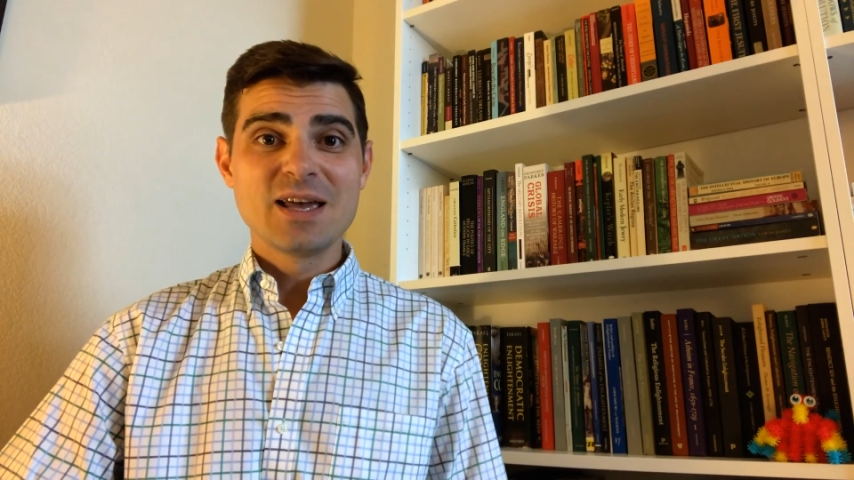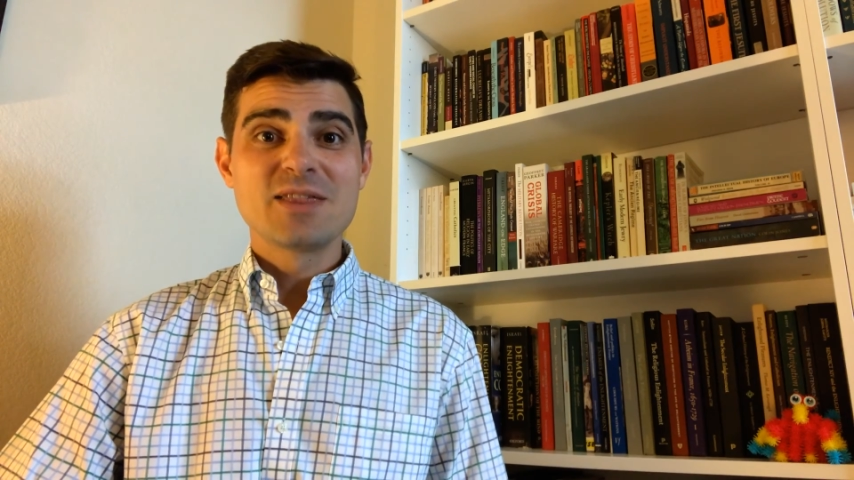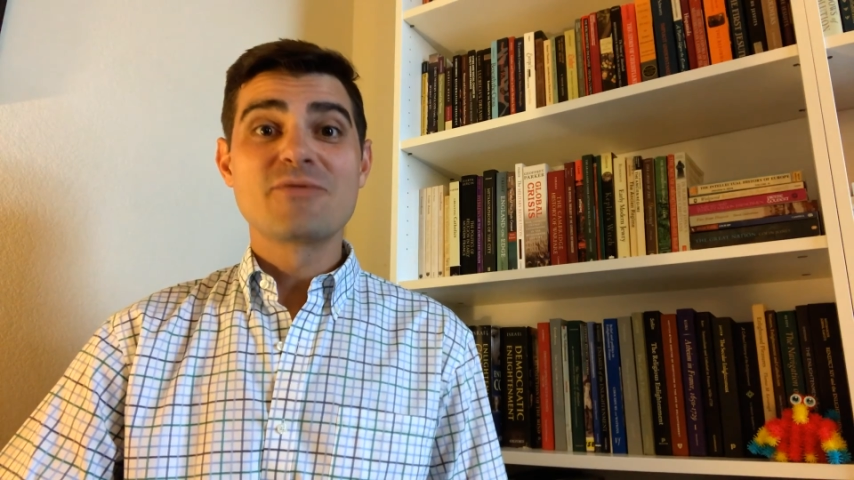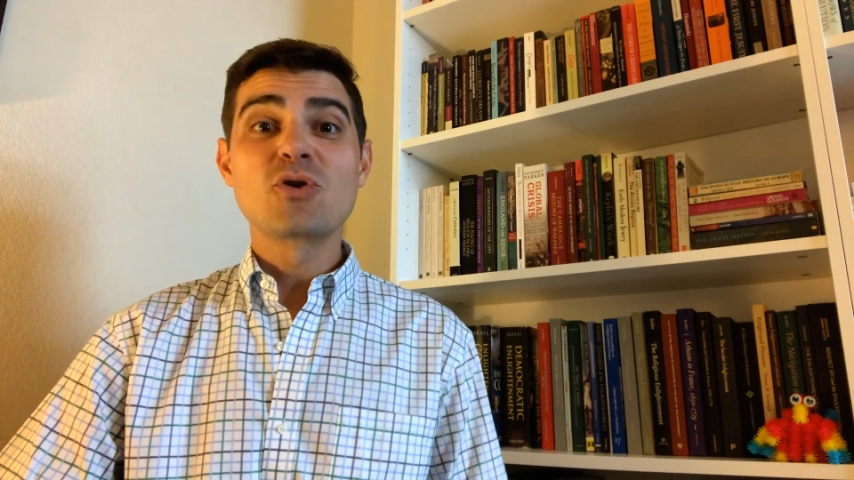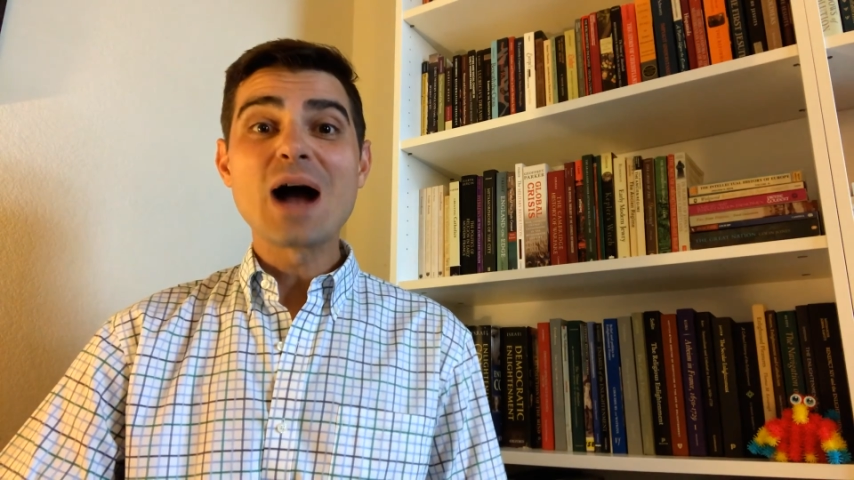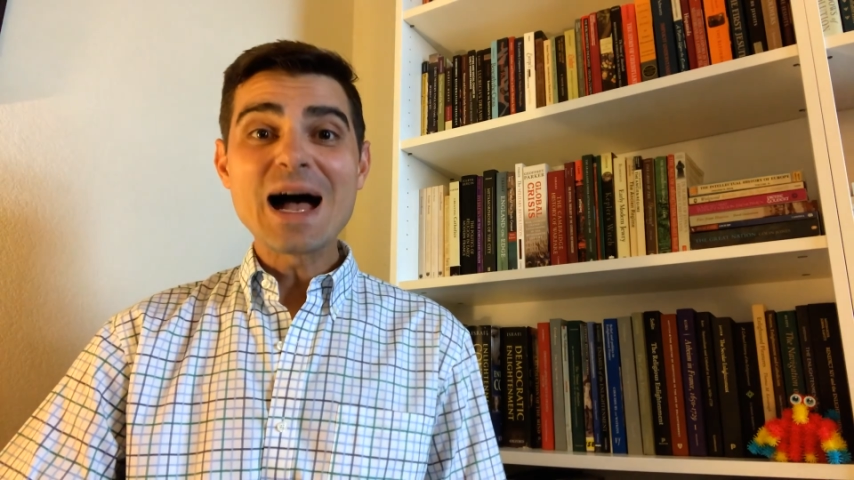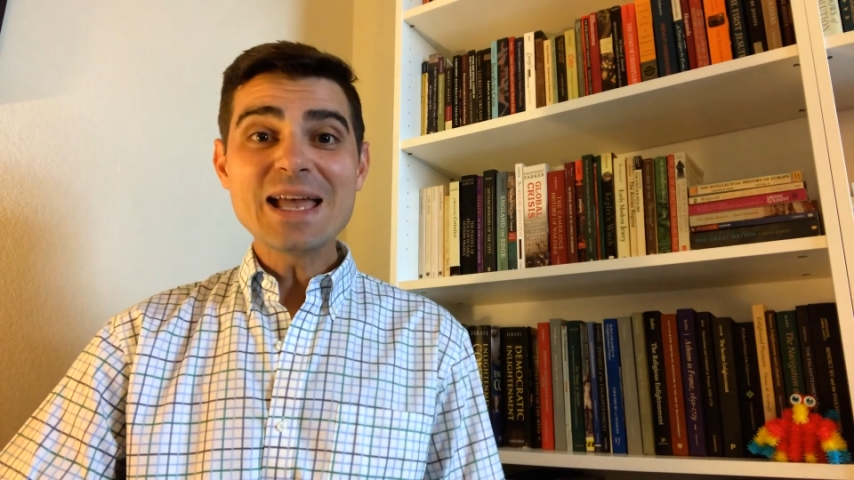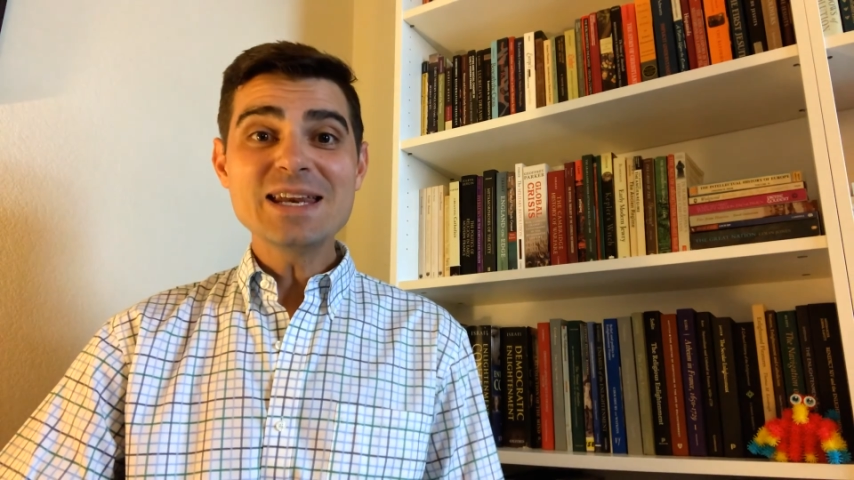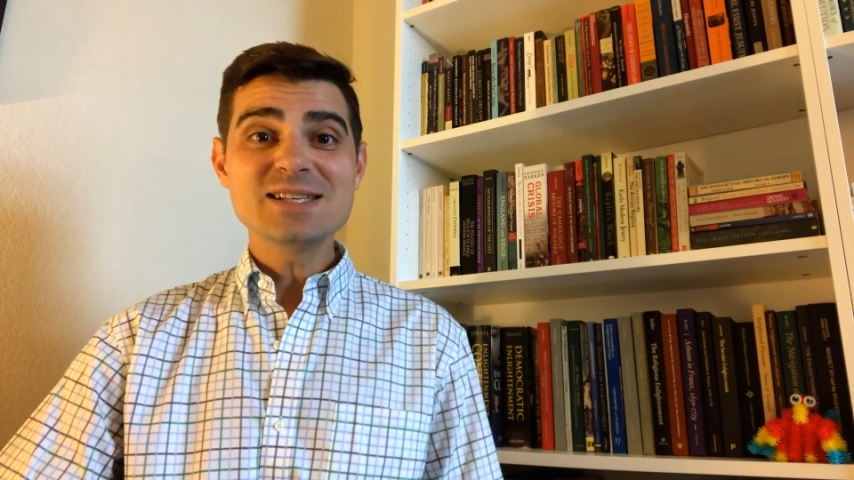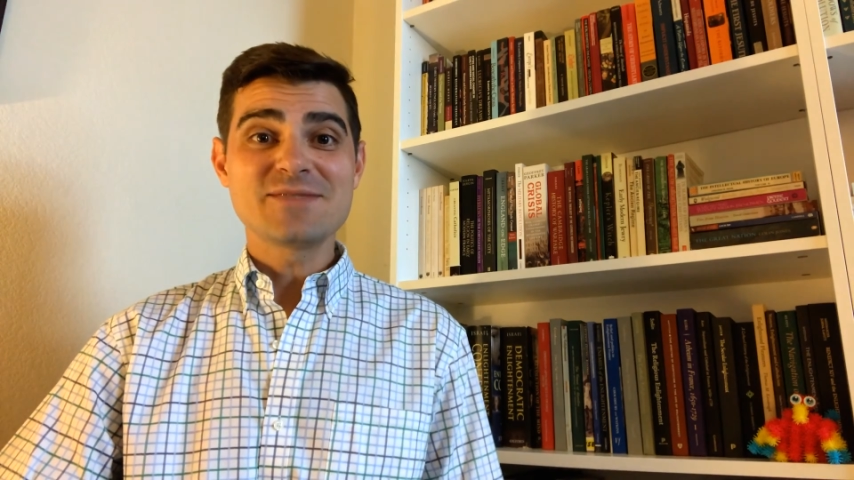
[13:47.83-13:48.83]
The
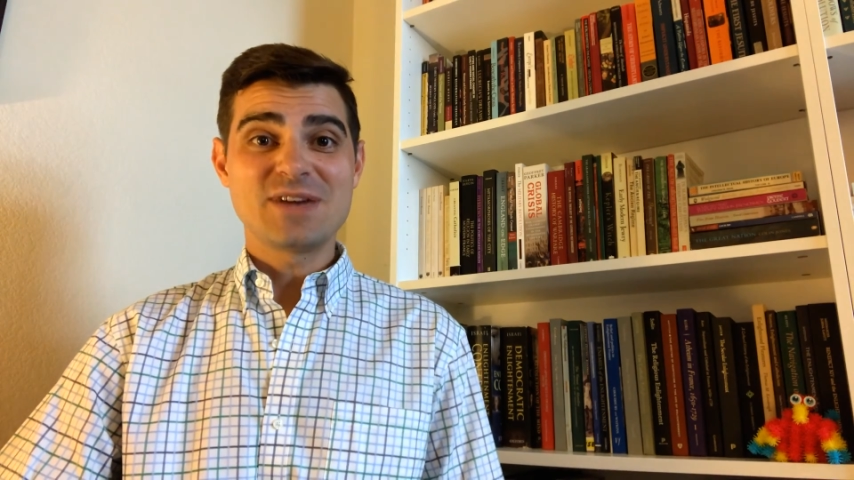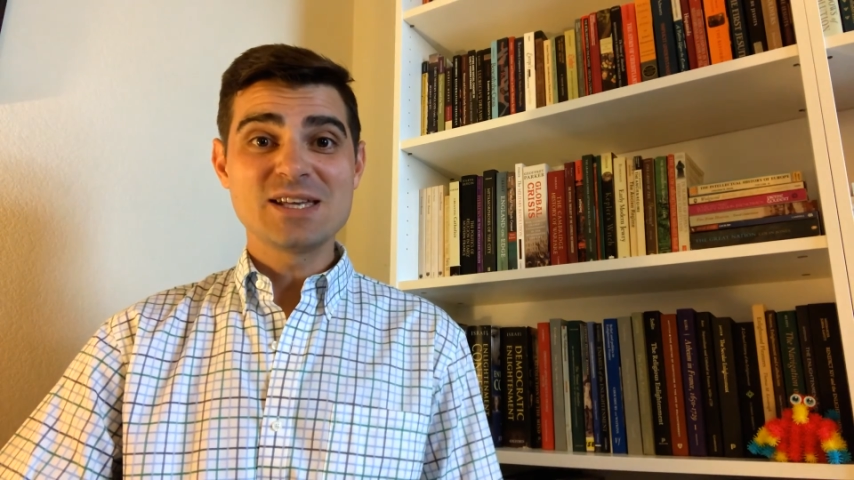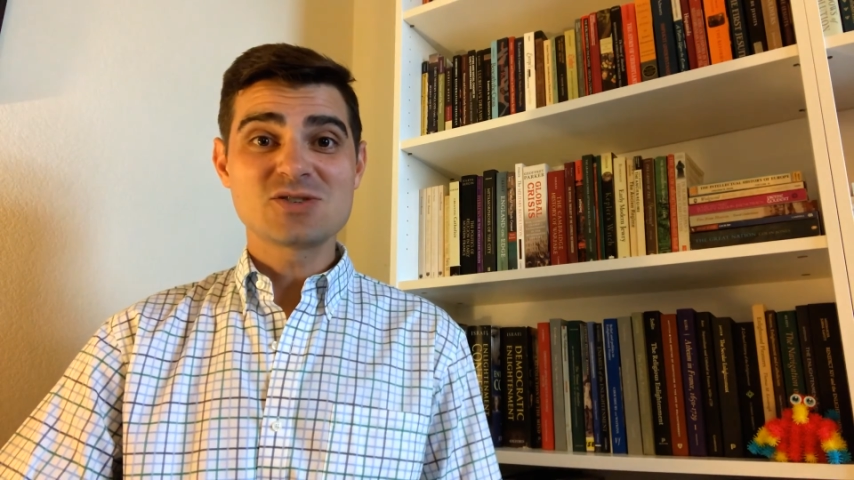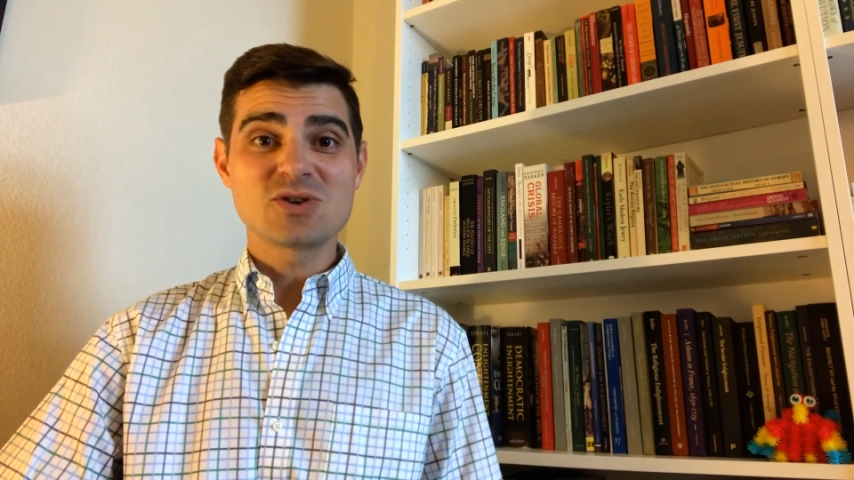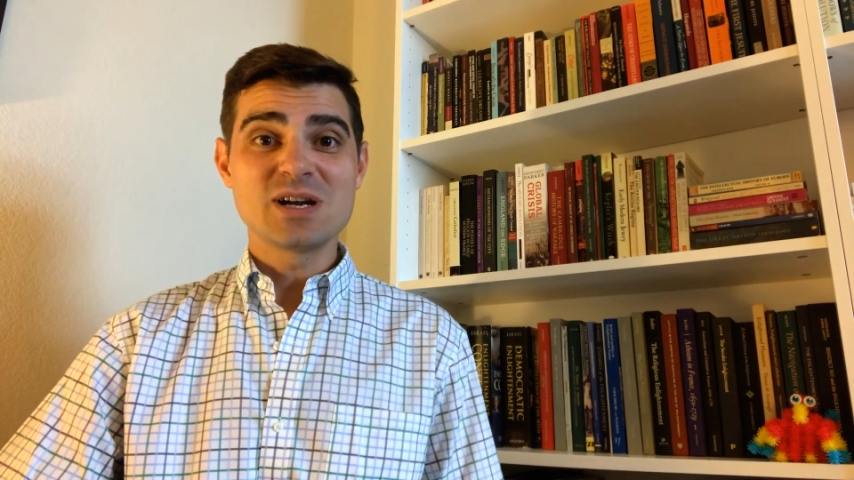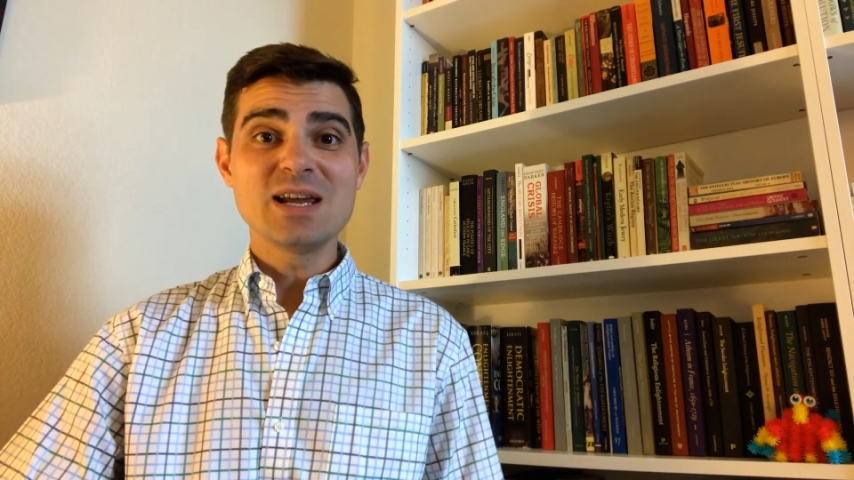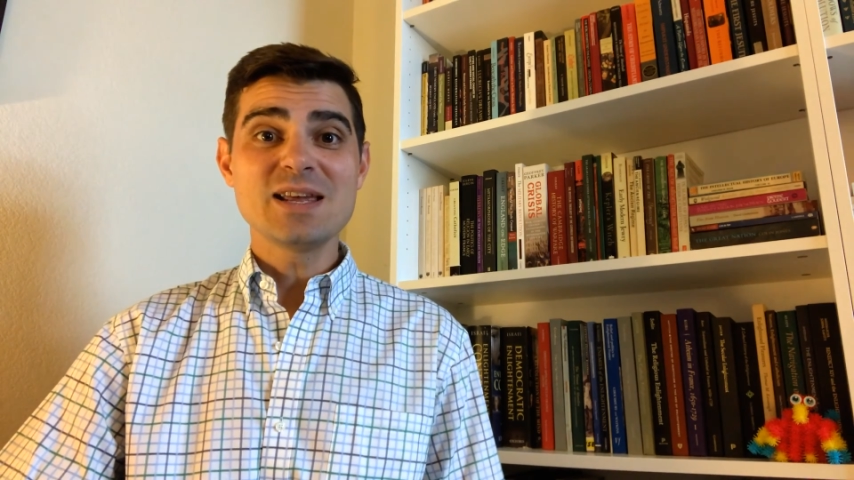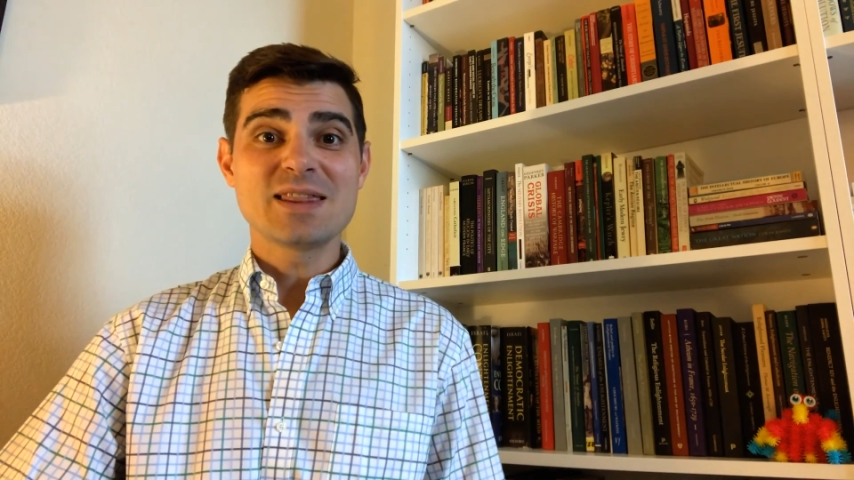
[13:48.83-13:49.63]
varieties of history